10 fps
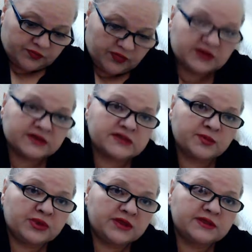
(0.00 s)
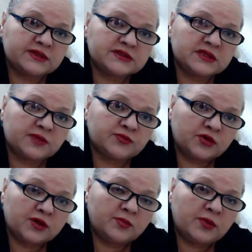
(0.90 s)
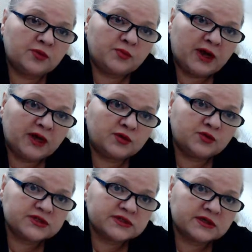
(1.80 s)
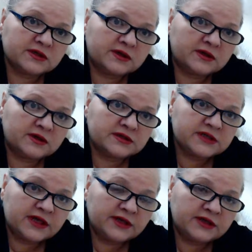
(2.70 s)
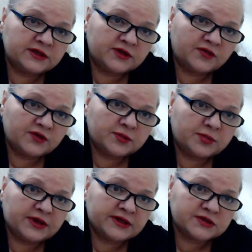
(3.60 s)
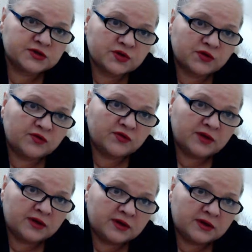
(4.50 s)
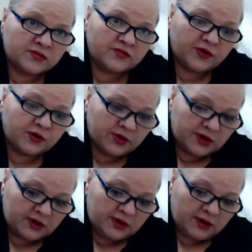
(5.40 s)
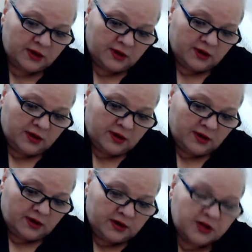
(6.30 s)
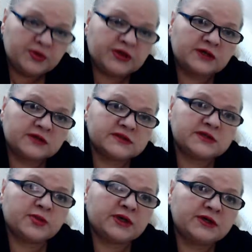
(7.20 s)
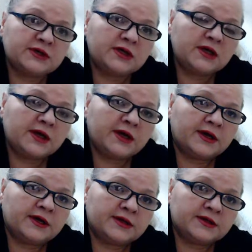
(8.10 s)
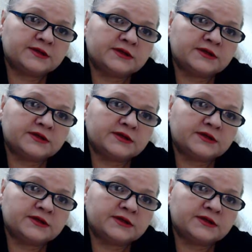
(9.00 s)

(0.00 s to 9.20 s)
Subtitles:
disabilities. And I'm talking about mine, which is a slightly different, but it's also a very limiting disability, and